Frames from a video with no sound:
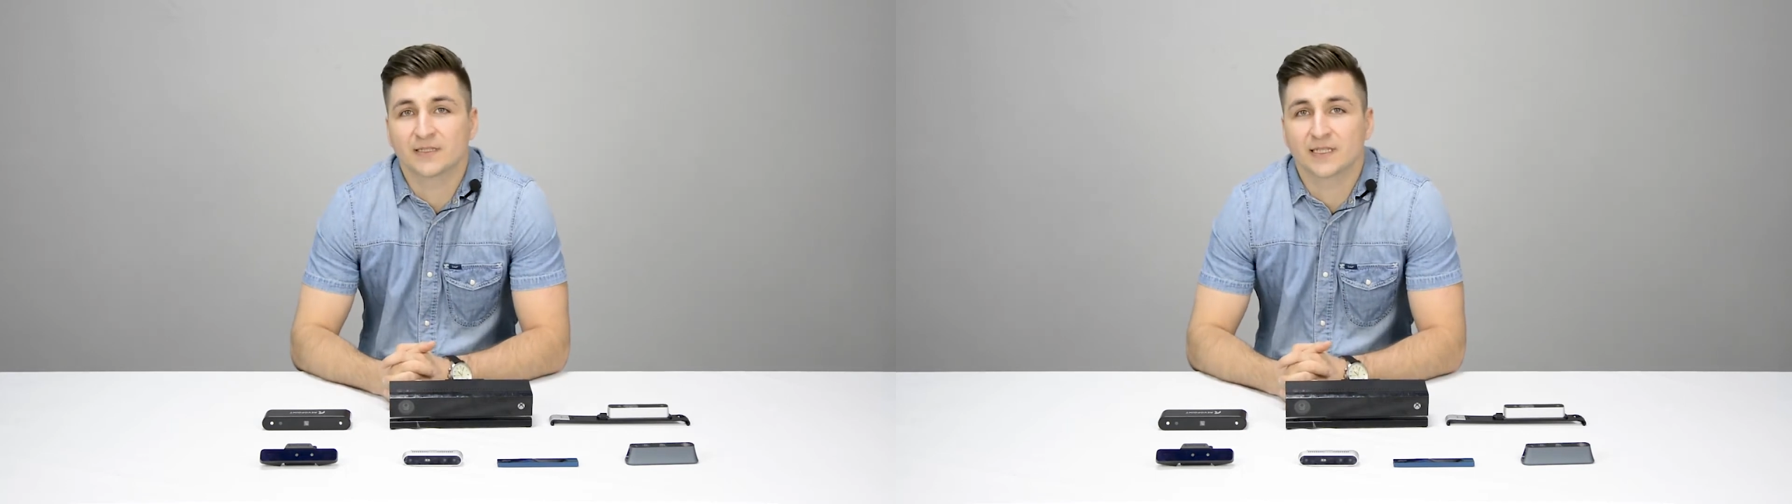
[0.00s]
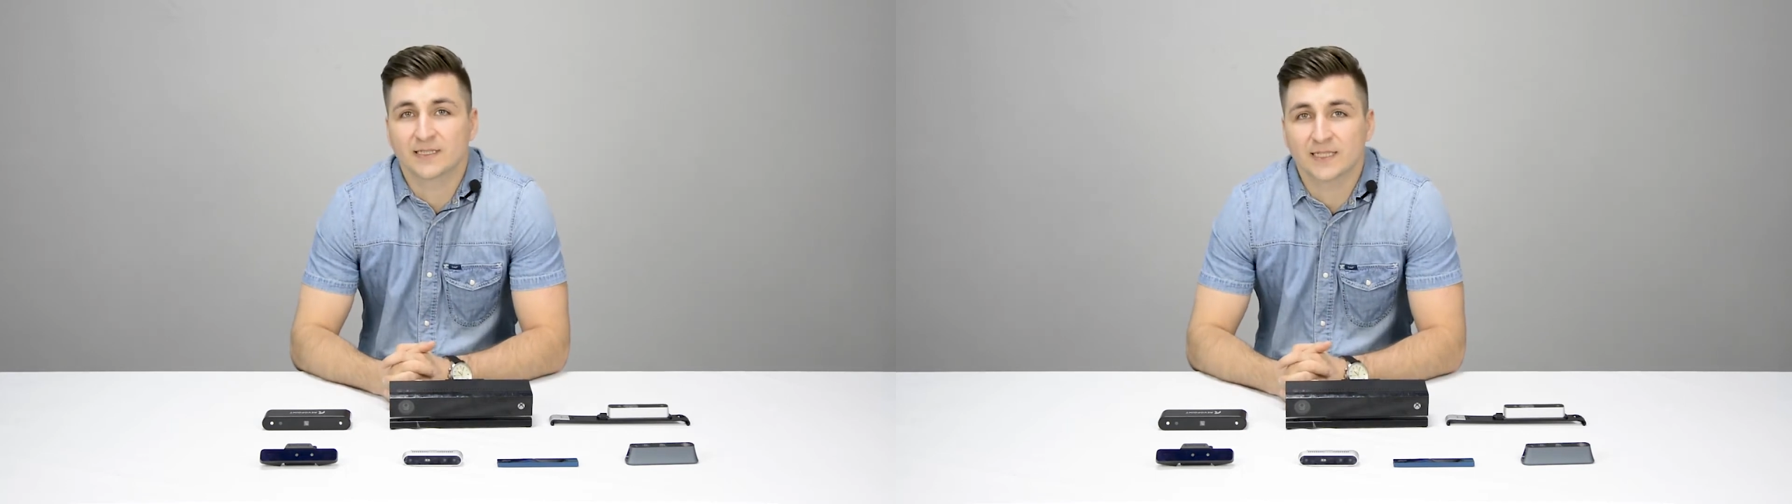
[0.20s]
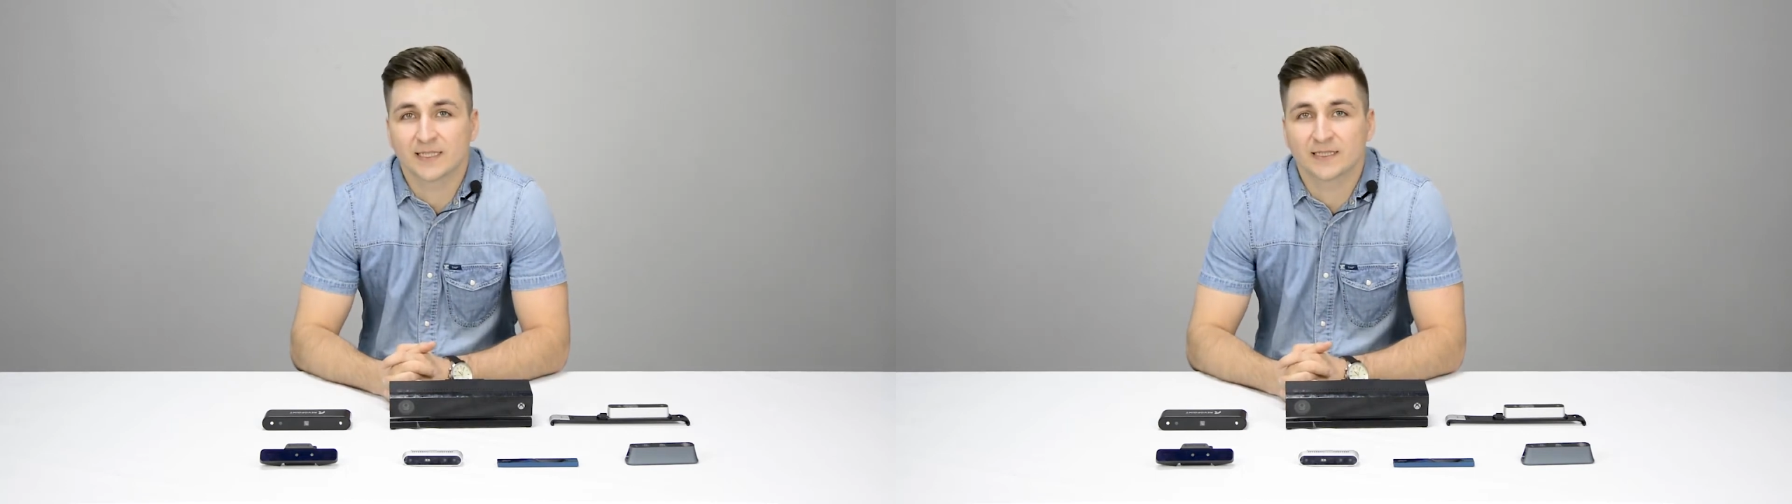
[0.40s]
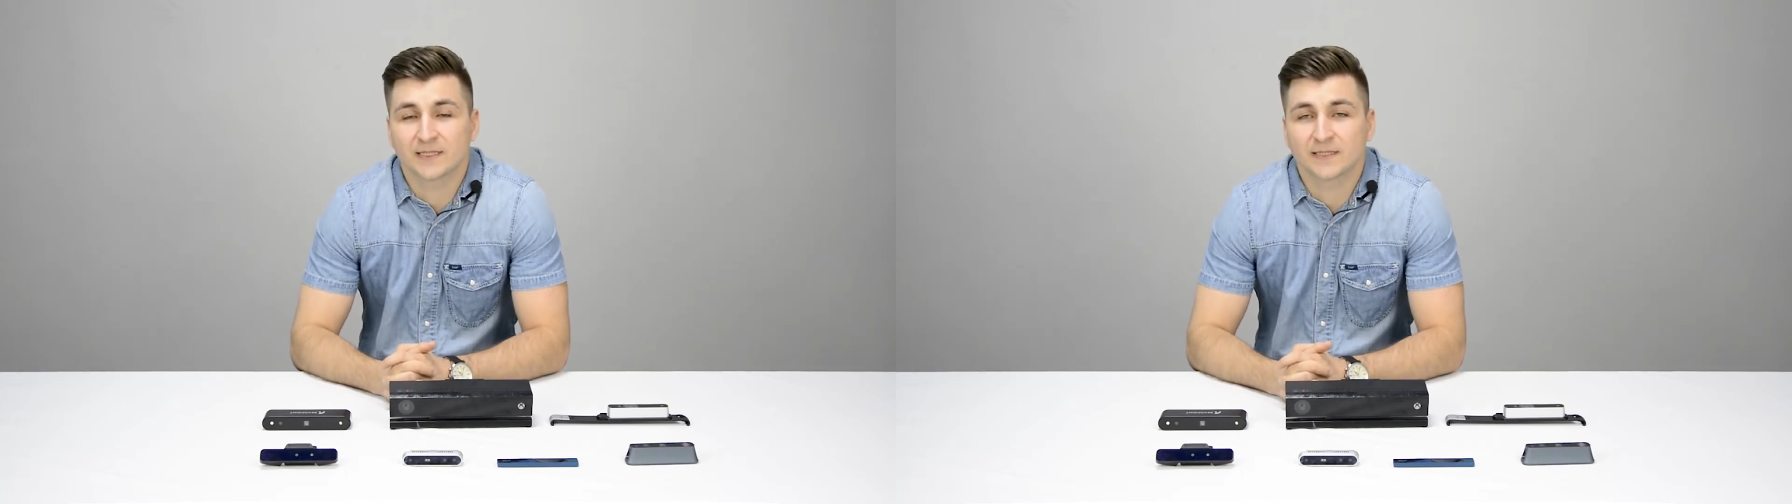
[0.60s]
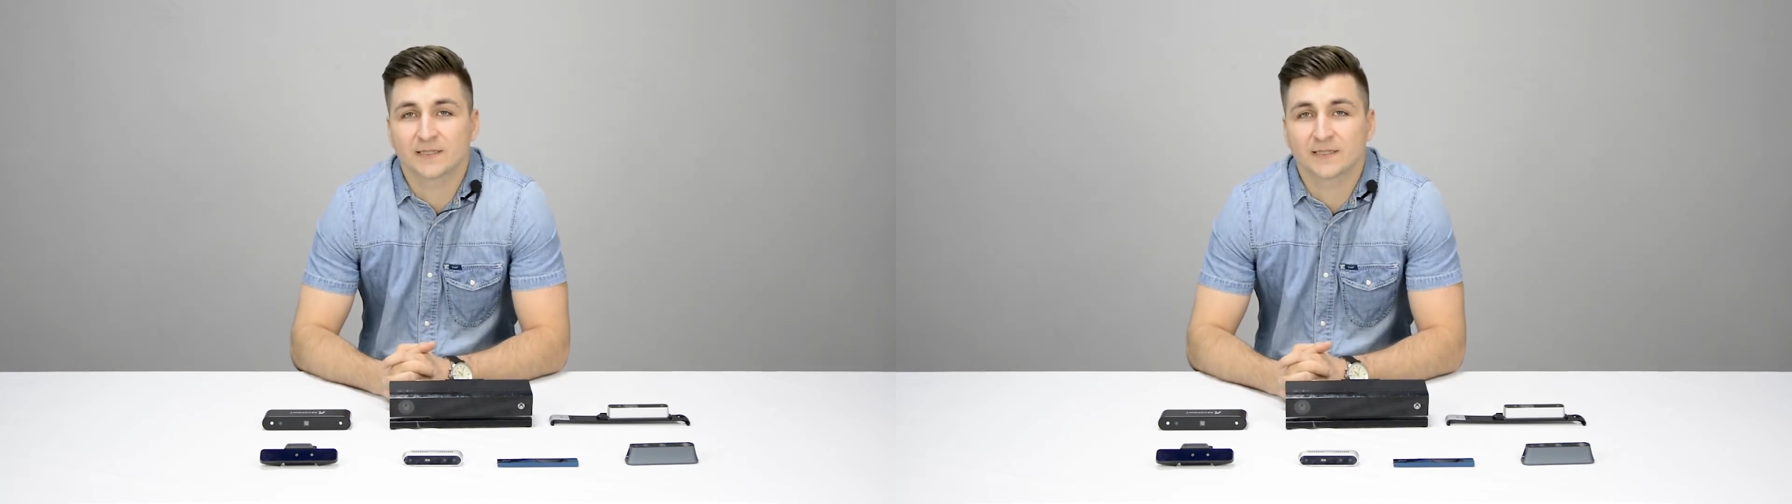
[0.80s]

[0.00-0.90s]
it exciting